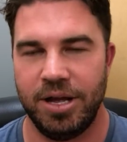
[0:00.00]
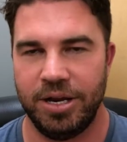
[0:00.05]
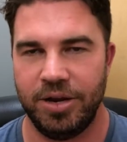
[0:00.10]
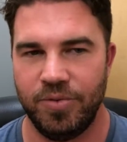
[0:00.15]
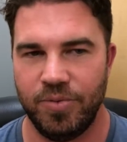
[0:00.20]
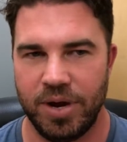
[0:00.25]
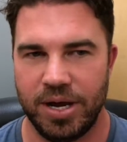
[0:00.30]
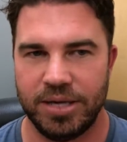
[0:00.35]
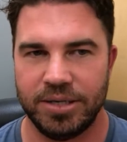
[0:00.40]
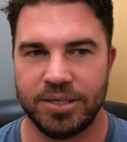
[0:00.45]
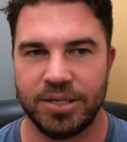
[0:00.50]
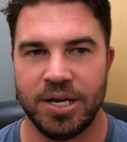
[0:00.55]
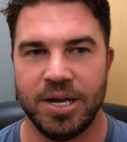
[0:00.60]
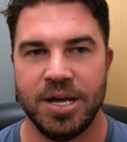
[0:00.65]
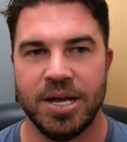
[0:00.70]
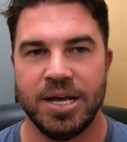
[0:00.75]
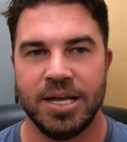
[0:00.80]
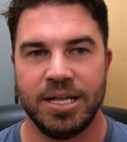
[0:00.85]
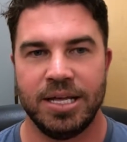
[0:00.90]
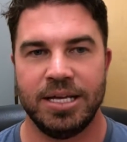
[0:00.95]
Anyways,
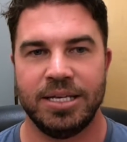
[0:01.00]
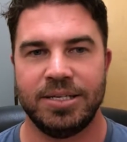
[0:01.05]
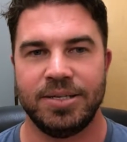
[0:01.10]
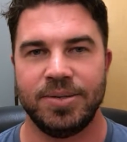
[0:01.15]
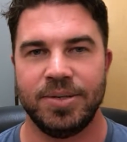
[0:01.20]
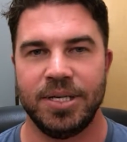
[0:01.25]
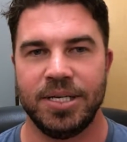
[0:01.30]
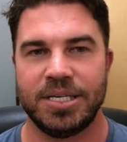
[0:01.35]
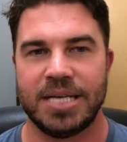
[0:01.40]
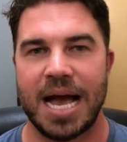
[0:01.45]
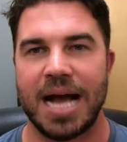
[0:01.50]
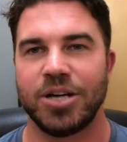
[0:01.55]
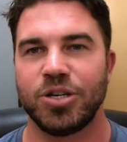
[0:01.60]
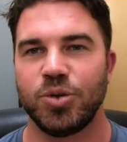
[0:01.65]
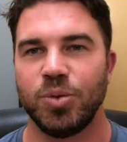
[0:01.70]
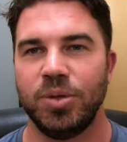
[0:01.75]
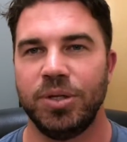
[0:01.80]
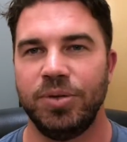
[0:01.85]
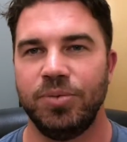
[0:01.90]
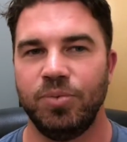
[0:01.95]
it's
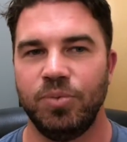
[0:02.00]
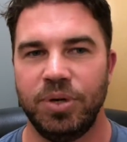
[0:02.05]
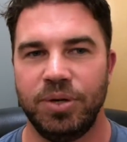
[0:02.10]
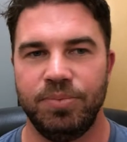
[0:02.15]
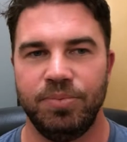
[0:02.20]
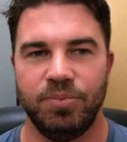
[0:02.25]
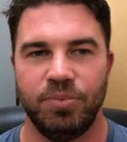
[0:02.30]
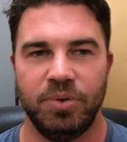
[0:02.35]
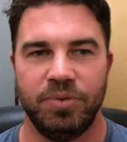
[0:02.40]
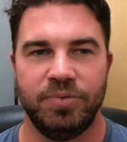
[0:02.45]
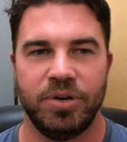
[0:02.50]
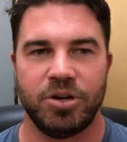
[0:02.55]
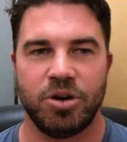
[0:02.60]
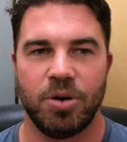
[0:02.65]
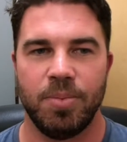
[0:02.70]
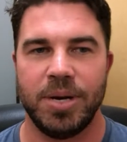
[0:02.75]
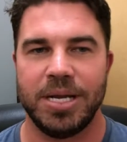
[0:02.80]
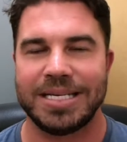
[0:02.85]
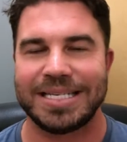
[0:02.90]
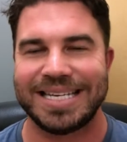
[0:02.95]
actually we've
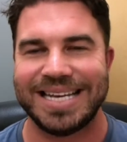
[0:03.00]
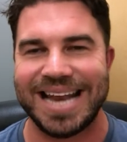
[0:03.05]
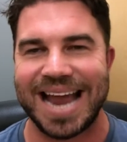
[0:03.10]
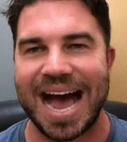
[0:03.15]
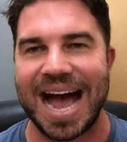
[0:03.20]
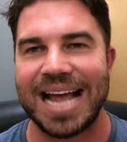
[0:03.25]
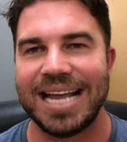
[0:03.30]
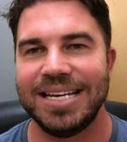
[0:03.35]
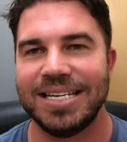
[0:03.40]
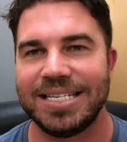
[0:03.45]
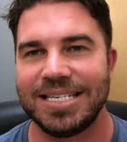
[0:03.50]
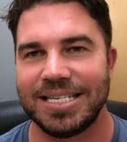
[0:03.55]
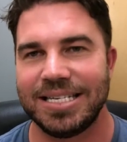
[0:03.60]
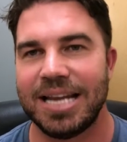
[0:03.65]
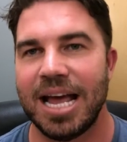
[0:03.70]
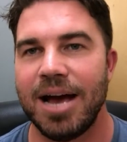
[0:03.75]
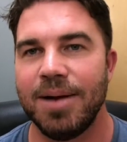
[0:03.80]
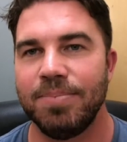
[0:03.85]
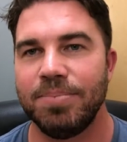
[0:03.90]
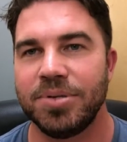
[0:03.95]
determined it's 9
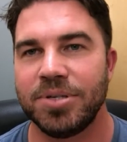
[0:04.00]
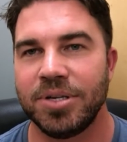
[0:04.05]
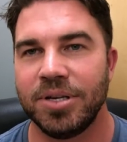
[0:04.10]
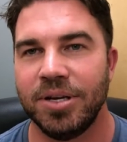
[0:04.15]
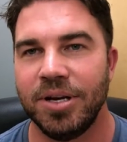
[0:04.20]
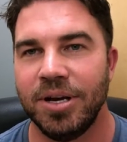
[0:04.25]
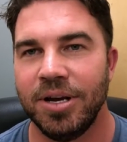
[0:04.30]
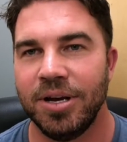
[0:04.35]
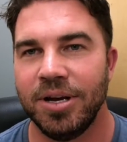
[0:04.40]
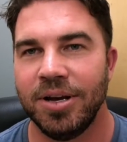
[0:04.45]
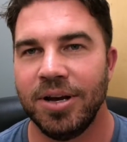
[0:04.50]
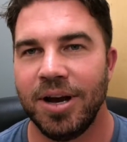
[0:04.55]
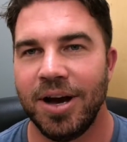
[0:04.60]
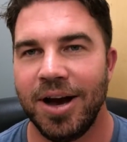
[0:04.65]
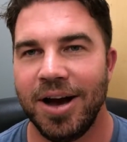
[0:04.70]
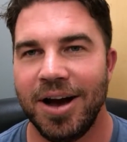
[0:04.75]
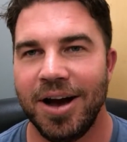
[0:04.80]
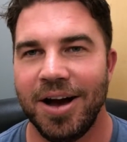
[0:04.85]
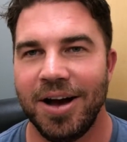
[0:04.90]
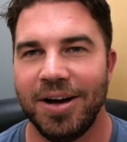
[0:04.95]
steps
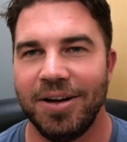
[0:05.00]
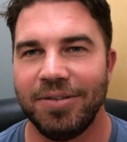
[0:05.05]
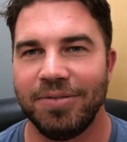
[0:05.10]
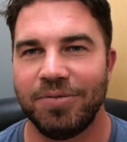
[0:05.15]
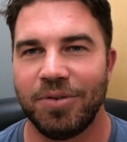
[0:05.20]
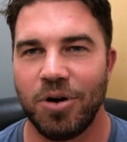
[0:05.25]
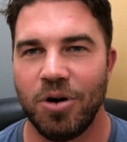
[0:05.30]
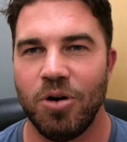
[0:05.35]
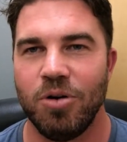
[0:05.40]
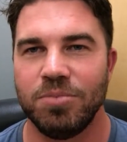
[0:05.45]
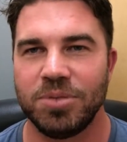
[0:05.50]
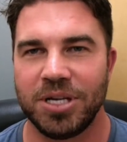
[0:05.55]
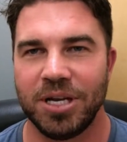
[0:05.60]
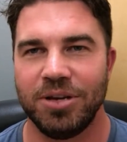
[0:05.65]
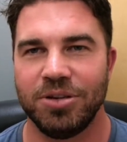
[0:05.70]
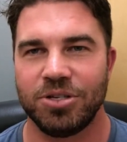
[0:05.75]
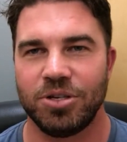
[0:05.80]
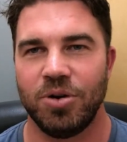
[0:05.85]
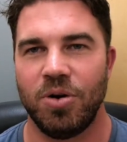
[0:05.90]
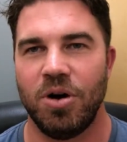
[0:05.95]
for a home
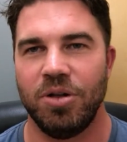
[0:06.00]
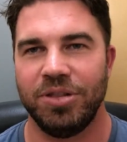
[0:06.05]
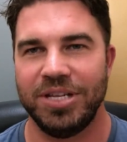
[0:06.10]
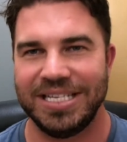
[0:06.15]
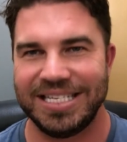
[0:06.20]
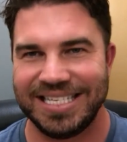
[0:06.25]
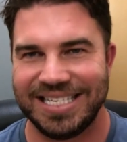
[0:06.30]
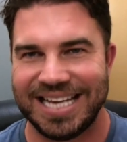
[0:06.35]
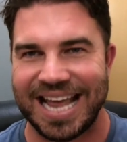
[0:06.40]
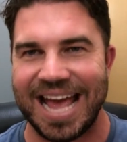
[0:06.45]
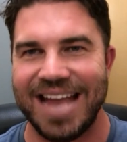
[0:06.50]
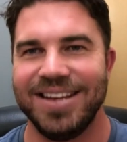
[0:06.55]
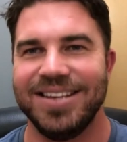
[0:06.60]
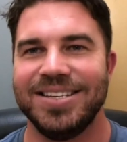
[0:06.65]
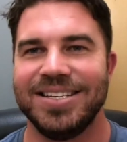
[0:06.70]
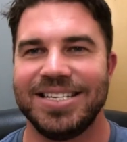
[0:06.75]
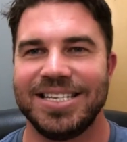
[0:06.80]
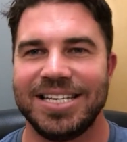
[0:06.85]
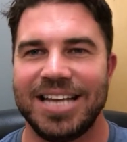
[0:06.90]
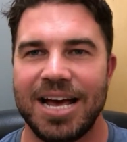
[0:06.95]
sale. So all these
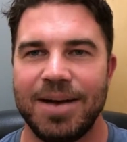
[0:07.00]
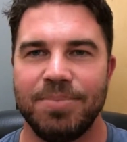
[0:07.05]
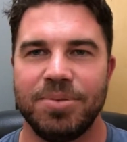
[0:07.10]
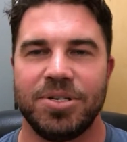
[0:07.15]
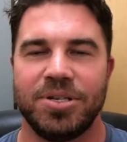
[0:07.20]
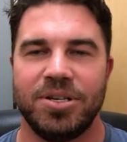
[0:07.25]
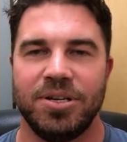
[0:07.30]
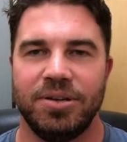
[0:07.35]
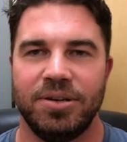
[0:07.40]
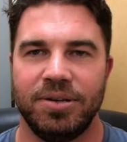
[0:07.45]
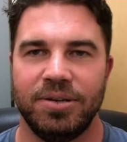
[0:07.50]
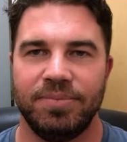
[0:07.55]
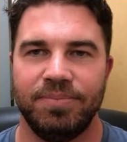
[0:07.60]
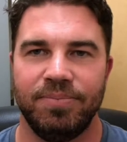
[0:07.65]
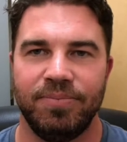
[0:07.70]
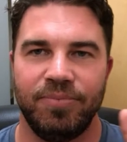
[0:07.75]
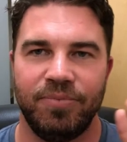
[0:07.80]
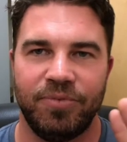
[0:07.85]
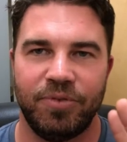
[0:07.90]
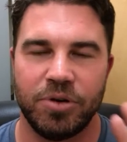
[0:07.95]
10 steps to
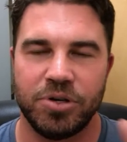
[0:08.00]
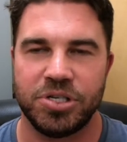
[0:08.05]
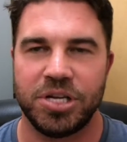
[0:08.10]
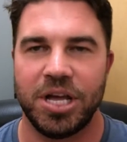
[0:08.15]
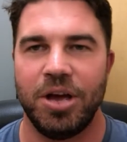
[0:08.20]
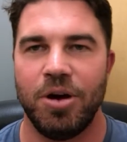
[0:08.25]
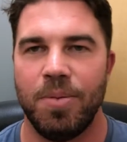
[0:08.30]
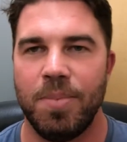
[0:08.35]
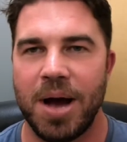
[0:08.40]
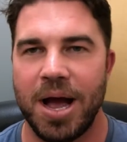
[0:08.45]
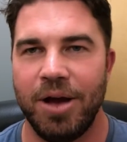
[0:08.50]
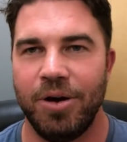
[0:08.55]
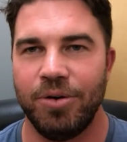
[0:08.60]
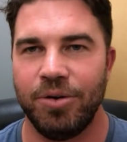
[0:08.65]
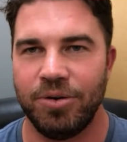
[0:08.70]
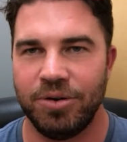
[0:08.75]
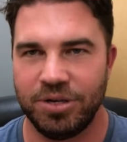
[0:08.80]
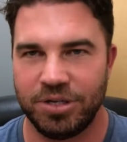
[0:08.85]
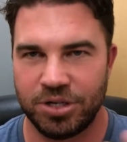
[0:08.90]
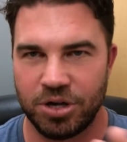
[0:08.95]
for sale by
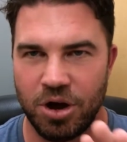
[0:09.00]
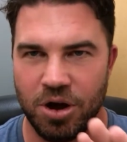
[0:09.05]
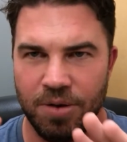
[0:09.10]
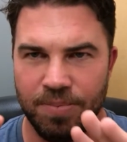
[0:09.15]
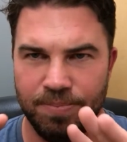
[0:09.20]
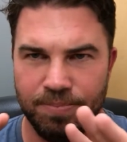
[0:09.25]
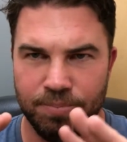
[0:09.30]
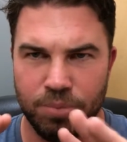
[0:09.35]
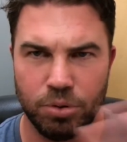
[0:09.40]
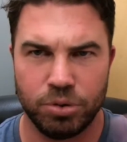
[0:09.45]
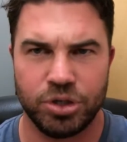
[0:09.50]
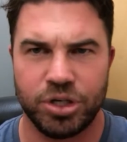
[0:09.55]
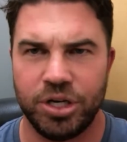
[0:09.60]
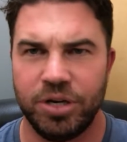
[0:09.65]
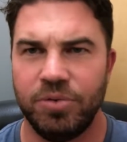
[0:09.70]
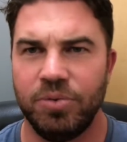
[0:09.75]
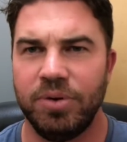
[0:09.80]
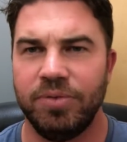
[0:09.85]
owner, it's all bullshit.